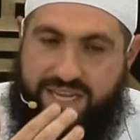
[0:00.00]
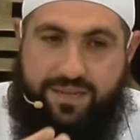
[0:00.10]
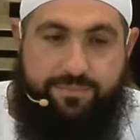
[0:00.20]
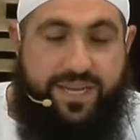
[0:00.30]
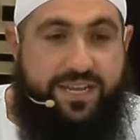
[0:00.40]

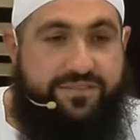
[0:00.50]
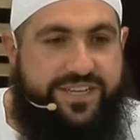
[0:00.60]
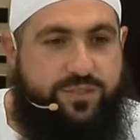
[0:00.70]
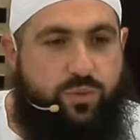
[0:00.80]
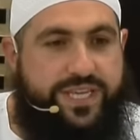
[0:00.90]
many of
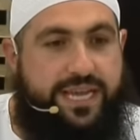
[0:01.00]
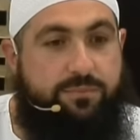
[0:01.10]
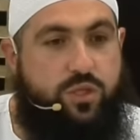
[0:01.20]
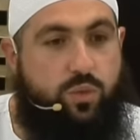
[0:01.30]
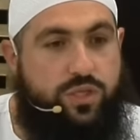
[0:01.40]
us, we
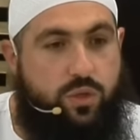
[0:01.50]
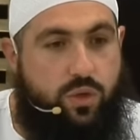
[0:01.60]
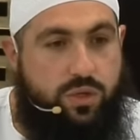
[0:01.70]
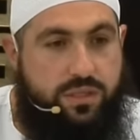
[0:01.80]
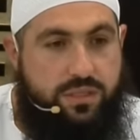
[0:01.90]
come to a
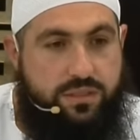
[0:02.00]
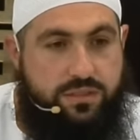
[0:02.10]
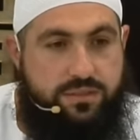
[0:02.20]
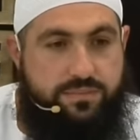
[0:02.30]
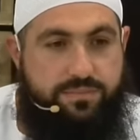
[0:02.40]
talk,
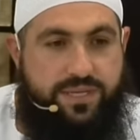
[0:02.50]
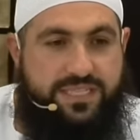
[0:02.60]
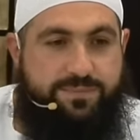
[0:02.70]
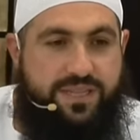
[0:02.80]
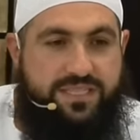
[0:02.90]

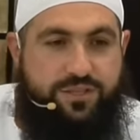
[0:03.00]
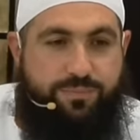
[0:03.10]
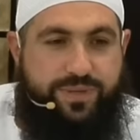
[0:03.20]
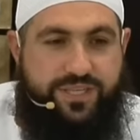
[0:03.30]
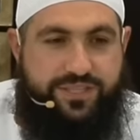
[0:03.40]
please, brothers, no
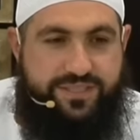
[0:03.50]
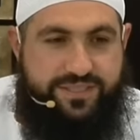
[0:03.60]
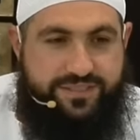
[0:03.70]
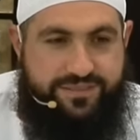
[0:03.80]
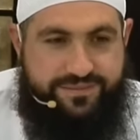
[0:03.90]

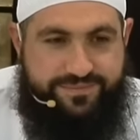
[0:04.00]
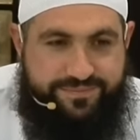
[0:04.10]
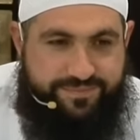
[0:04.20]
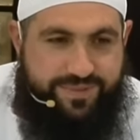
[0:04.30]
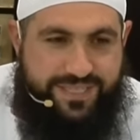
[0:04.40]
pictures.
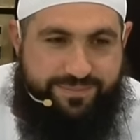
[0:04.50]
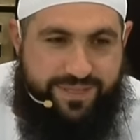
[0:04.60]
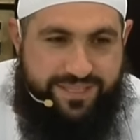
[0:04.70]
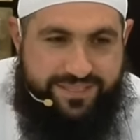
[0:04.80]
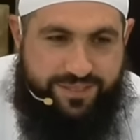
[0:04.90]
Please,
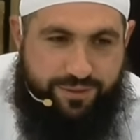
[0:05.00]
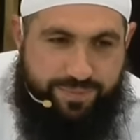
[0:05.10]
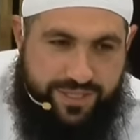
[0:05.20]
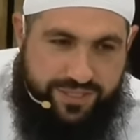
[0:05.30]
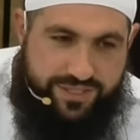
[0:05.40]
brothers, no
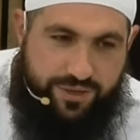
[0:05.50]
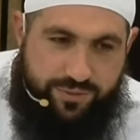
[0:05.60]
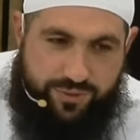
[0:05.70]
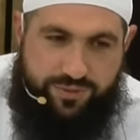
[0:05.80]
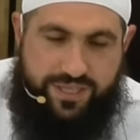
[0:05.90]
pictures, no
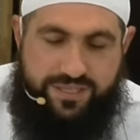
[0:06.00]
recording.